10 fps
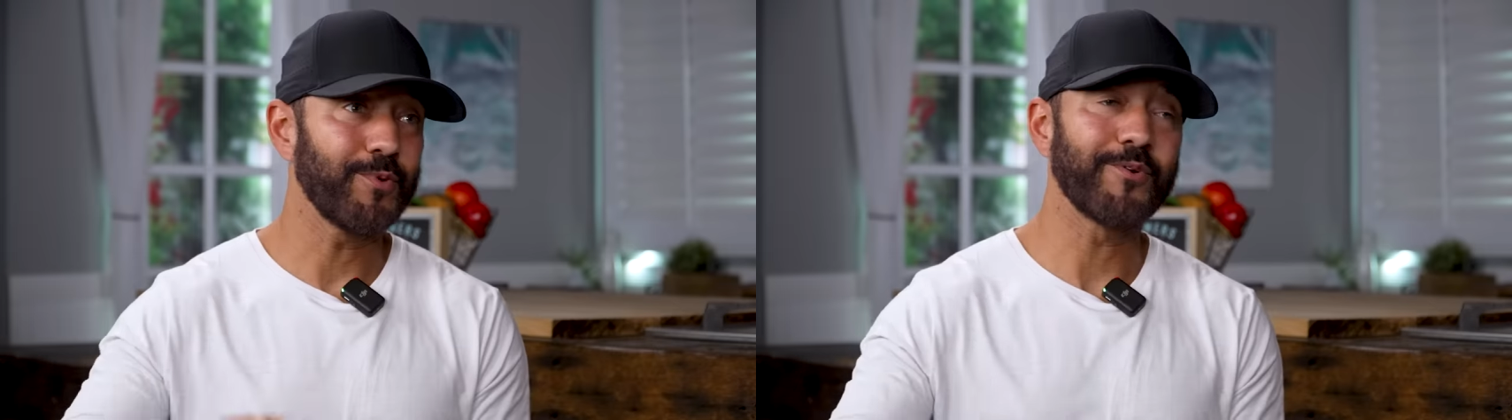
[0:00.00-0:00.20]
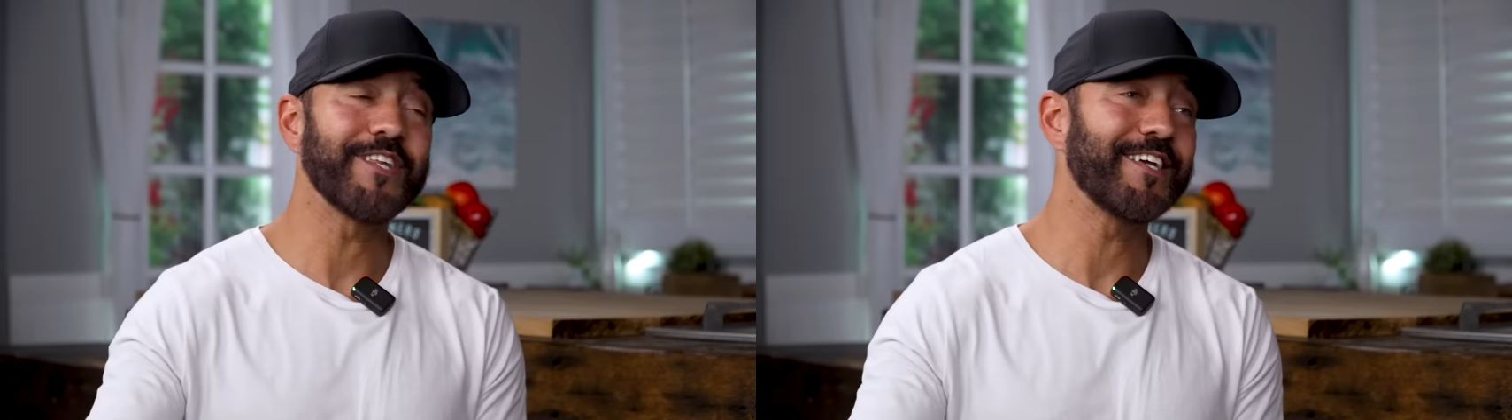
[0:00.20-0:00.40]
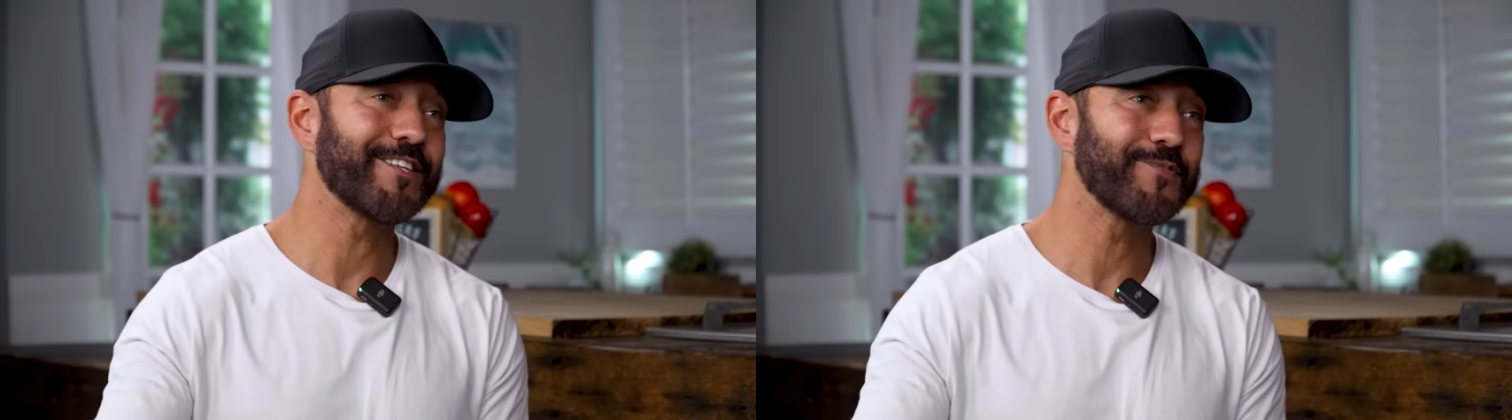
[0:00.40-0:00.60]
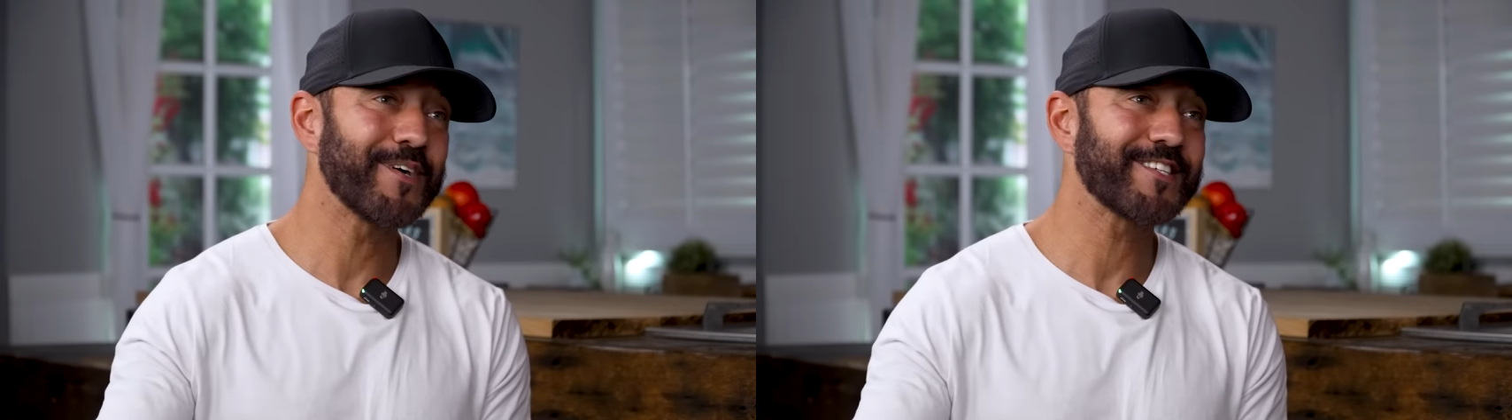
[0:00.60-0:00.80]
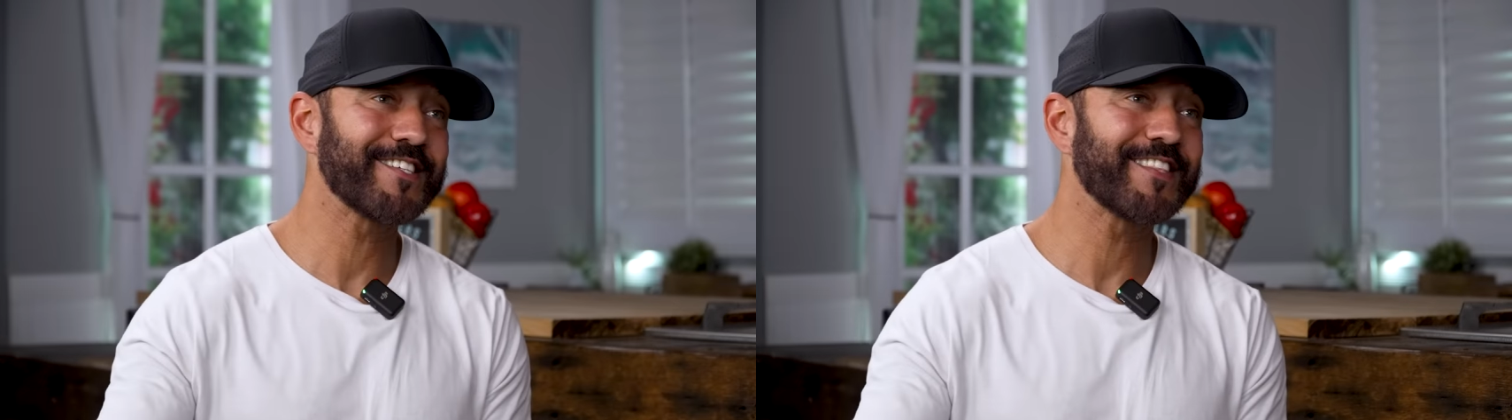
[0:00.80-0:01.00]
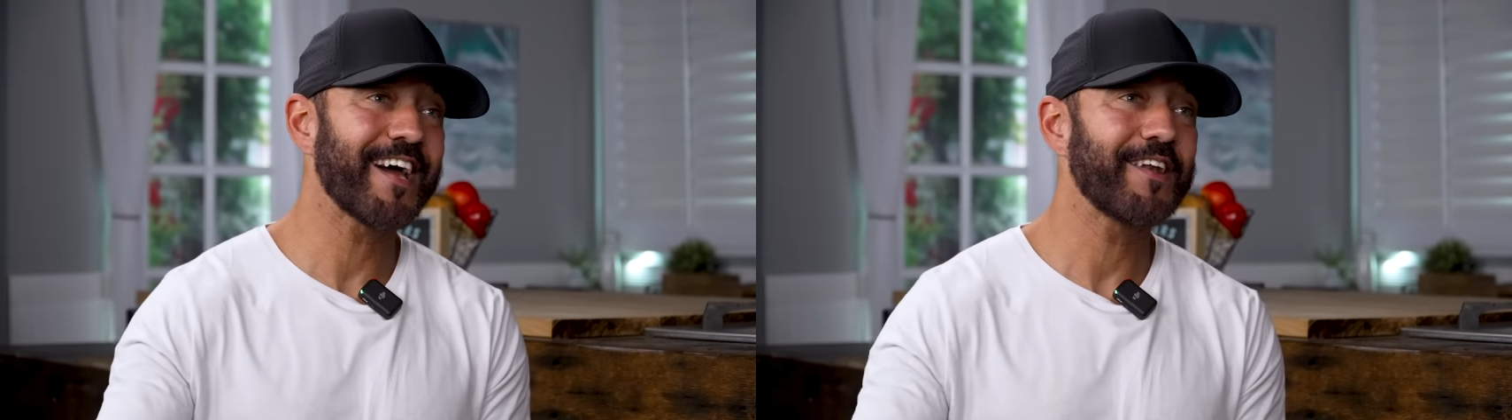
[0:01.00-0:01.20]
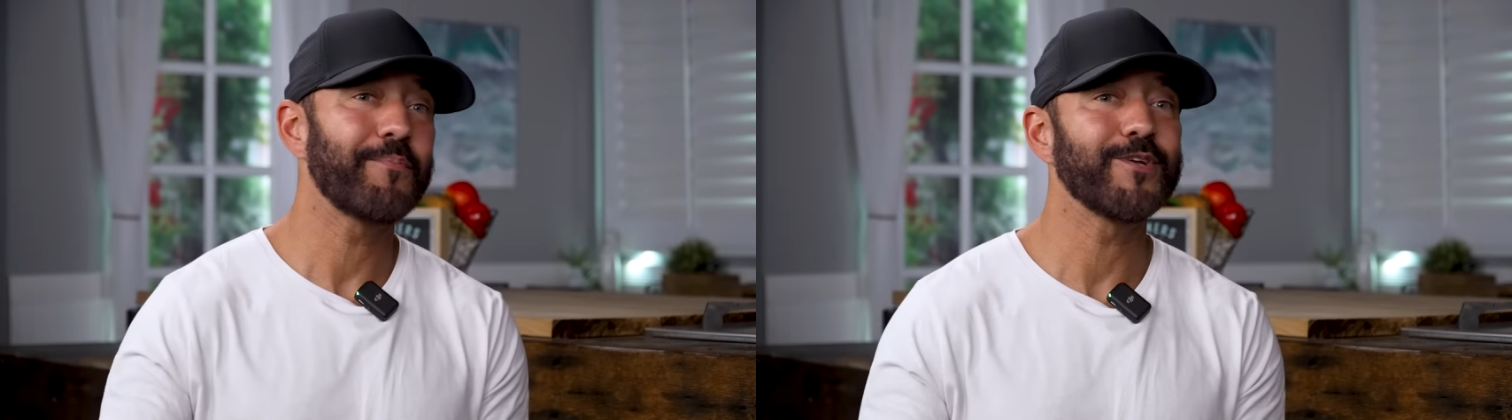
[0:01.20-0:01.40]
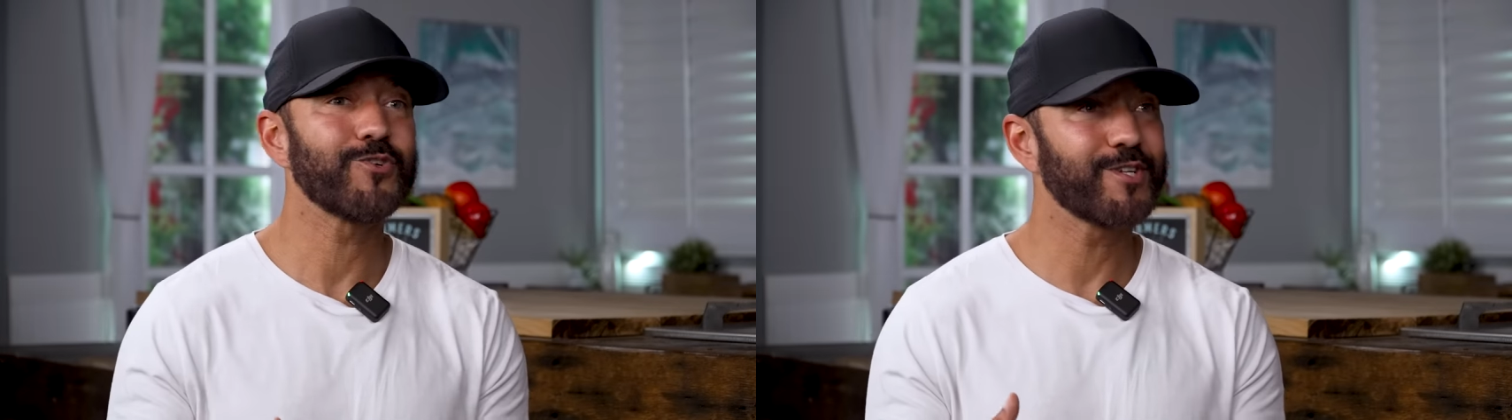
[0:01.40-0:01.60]
we don't need to get too much into that,
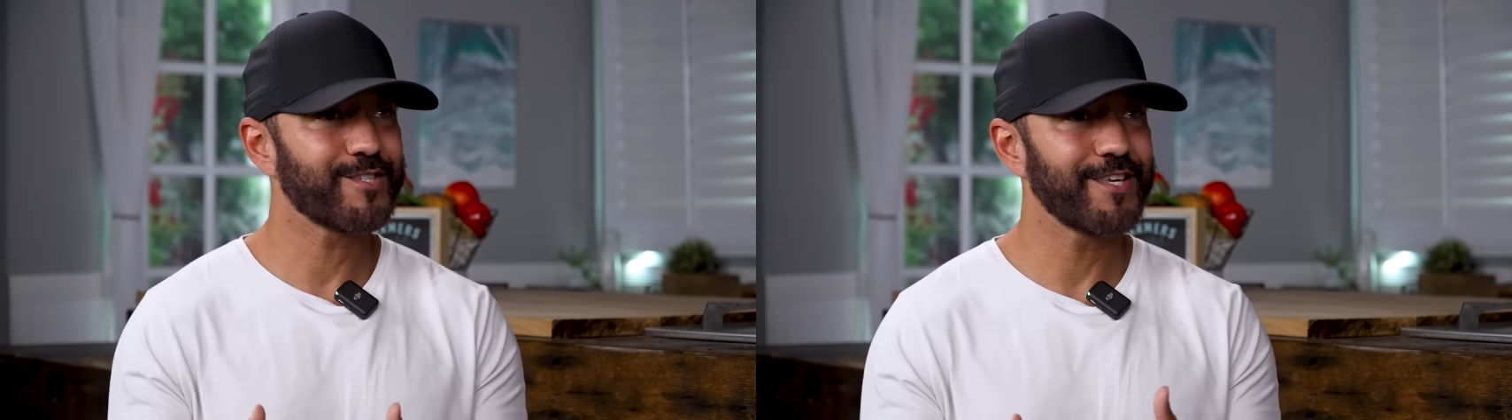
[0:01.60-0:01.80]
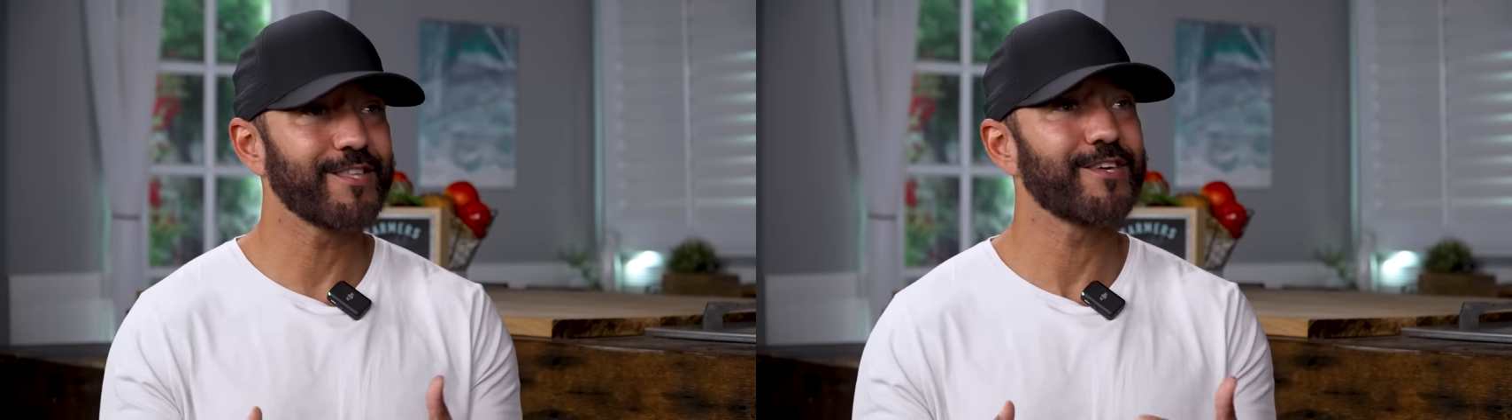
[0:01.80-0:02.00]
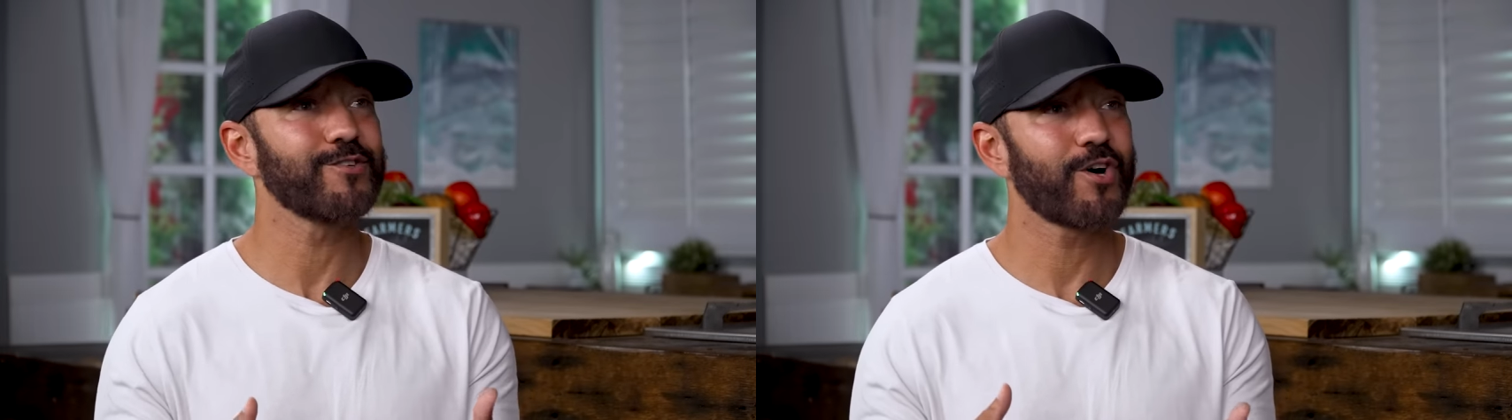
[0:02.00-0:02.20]
but you can see that there's